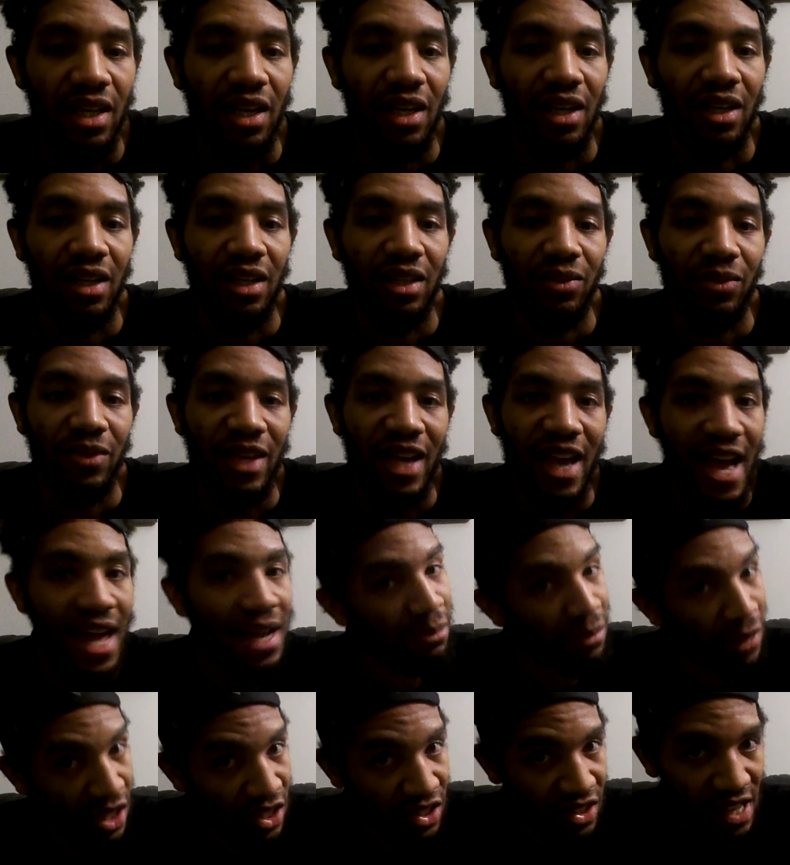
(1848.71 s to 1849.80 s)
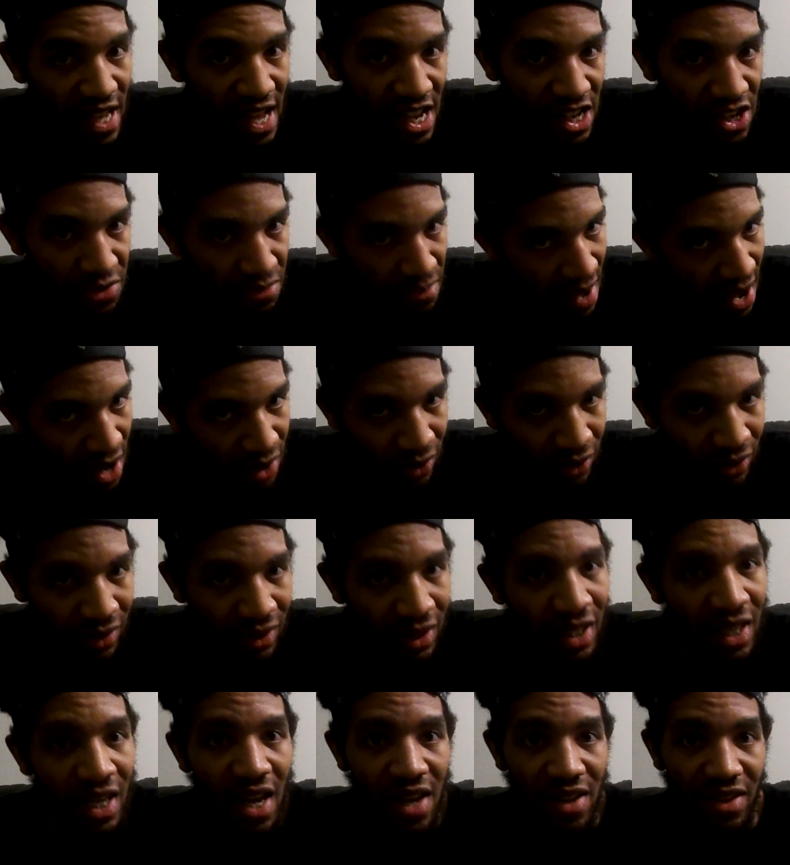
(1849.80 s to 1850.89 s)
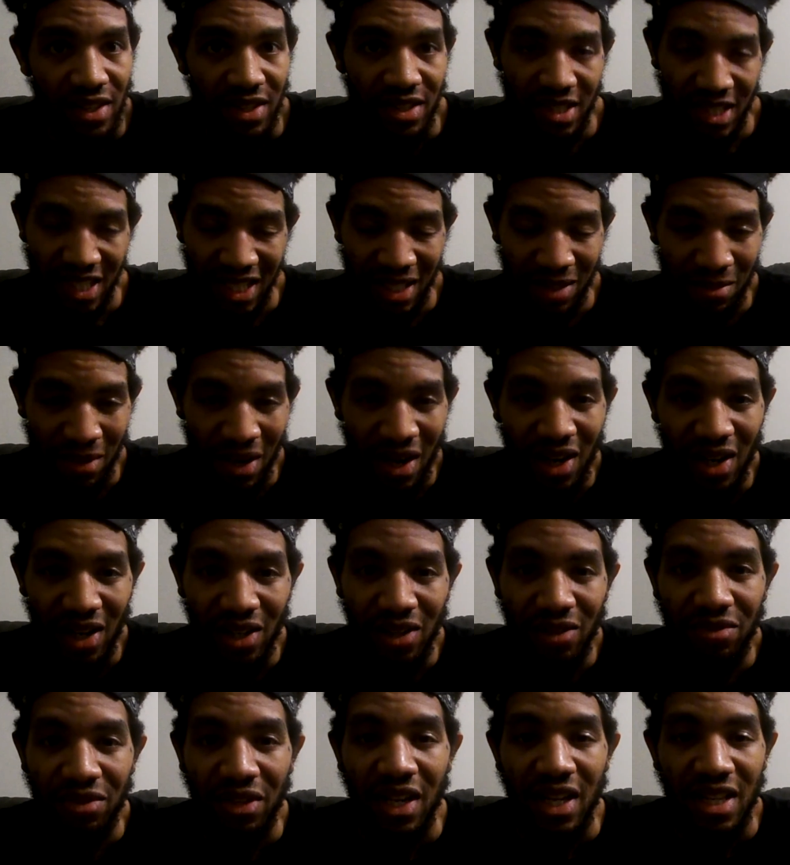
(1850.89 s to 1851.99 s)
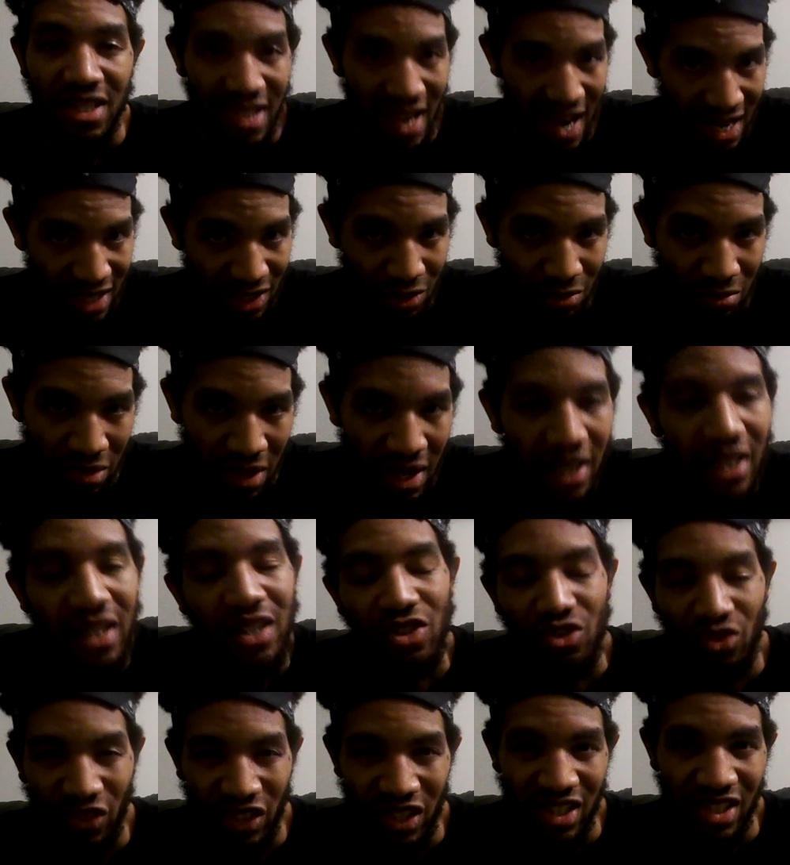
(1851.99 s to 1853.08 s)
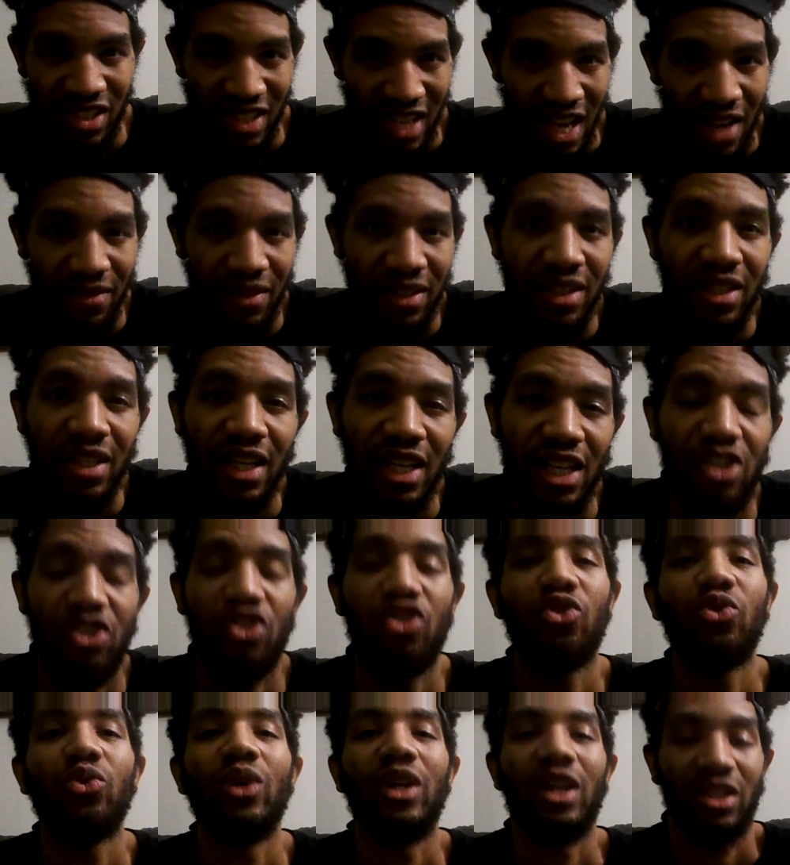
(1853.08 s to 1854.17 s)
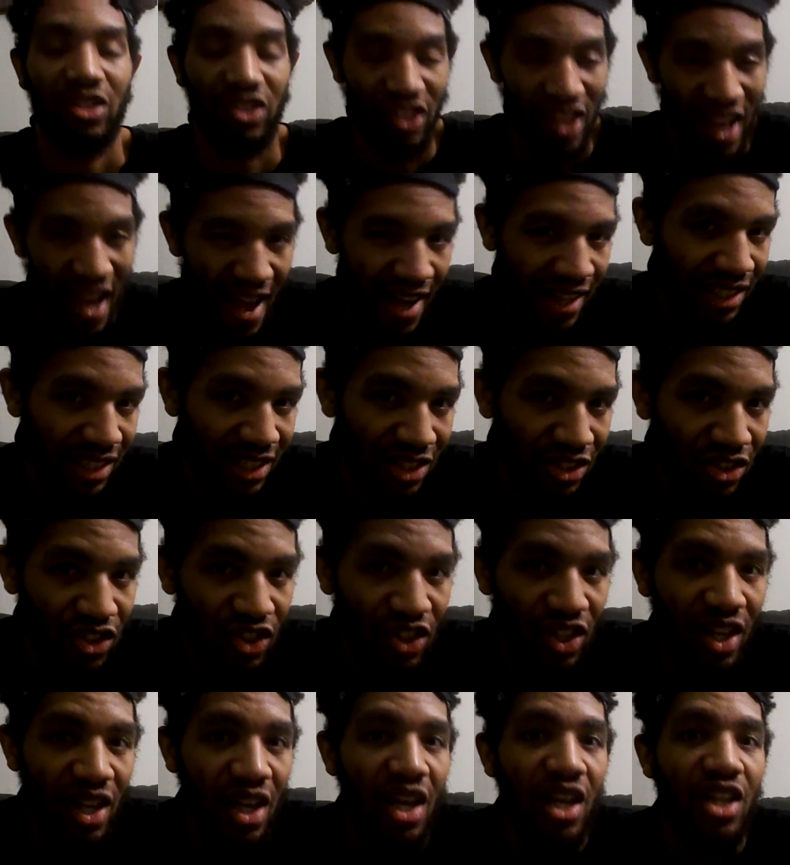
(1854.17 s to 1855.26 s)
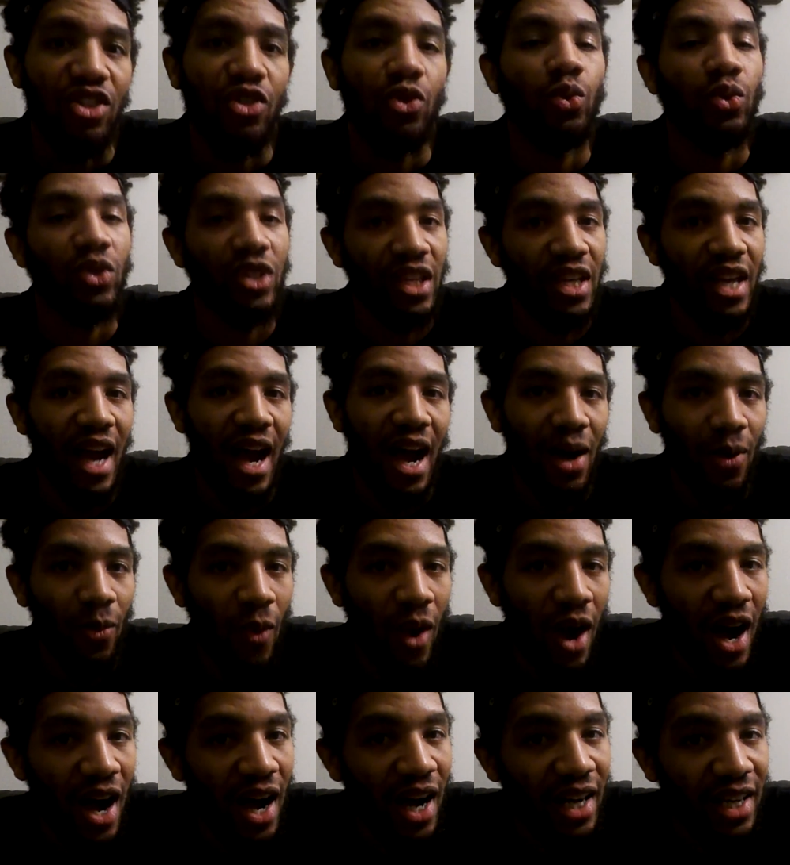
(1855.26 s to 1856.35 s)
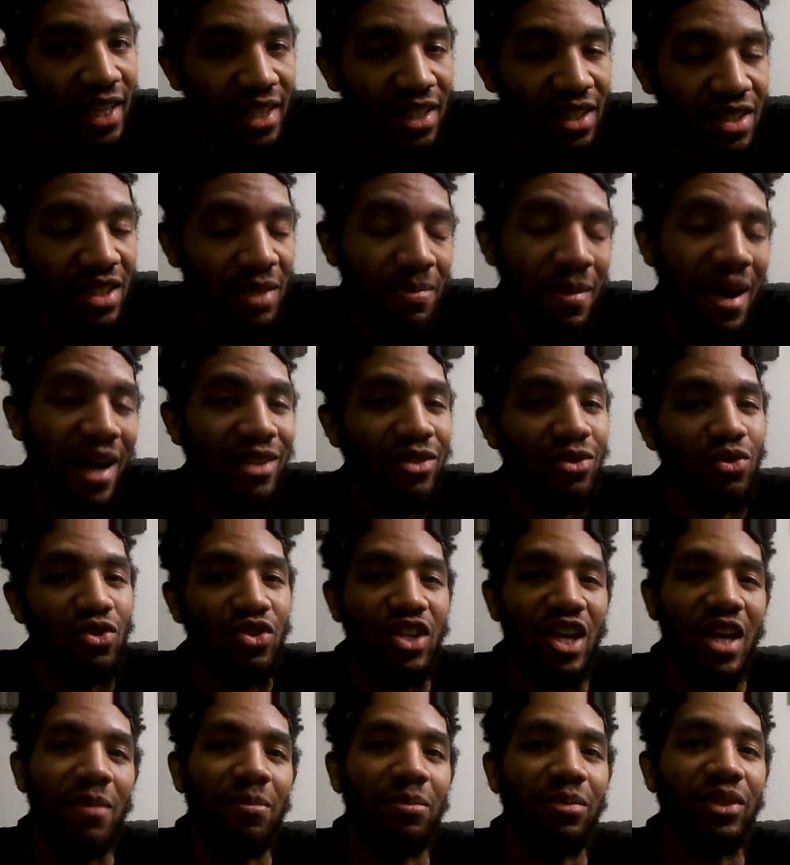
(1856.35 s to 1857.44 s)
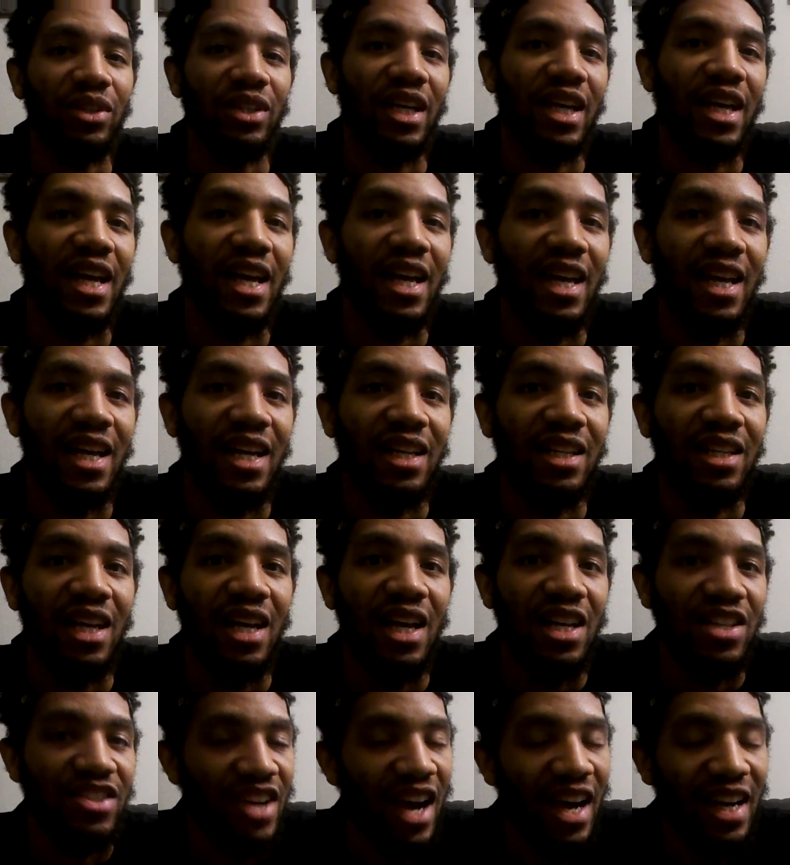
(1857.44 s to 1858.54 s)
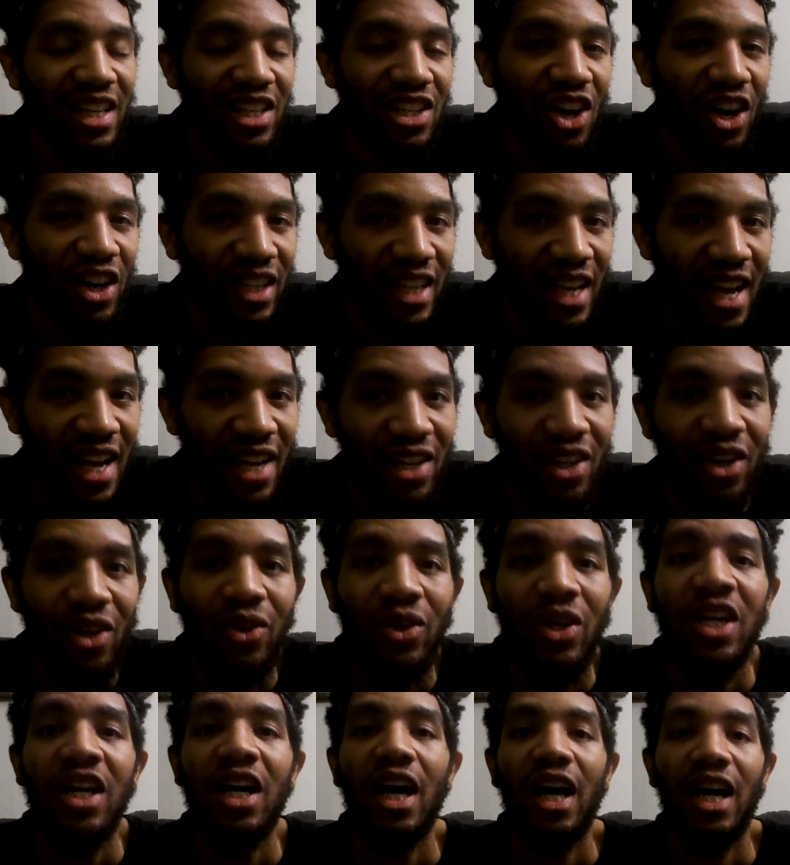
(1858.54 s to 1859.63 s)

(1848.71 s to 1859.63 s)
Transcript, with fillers: Uh, we had Mustache Mountain, the team of Tyler Bate and Trent Seven, issue a challenge to DIY, Tommaso Ciampa, and Johnny Gargano.